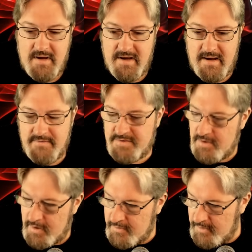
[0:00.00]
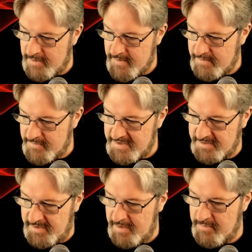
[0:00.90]
there's an article I read
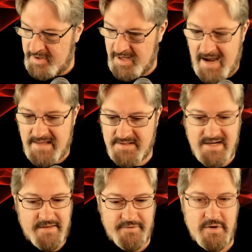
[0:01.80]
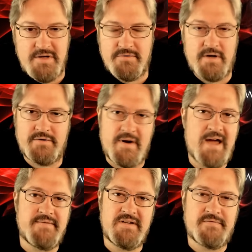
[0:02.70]
recently about a guy that's got 30 drunk
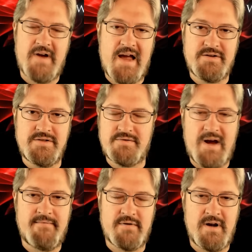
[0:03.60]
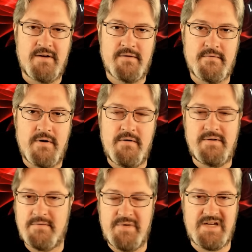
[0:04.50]
driving infractions, driving around on the road,
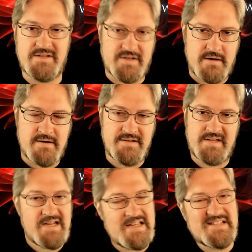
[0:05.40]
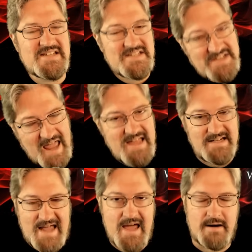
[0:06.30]
and the big concern is that he gets to stay
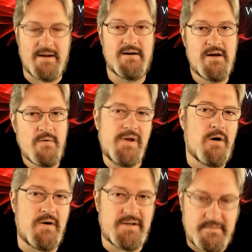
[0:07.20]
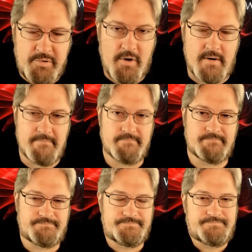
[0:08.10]
in Canada. We don't want to deport him.
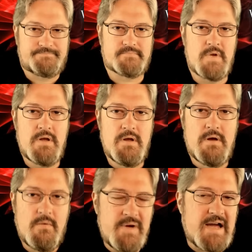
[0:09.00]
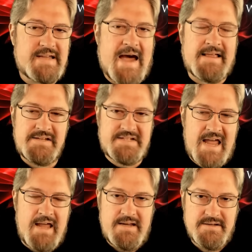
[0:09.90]
We got
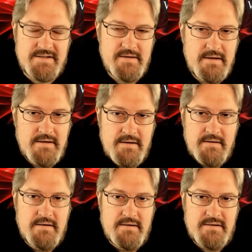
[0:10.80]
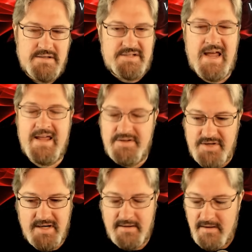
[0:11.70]
Calistanis
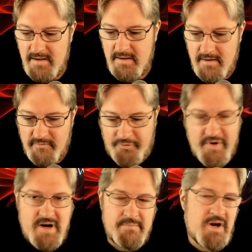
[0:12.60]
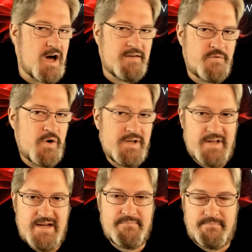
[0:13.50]
staging Freedom Convoy-like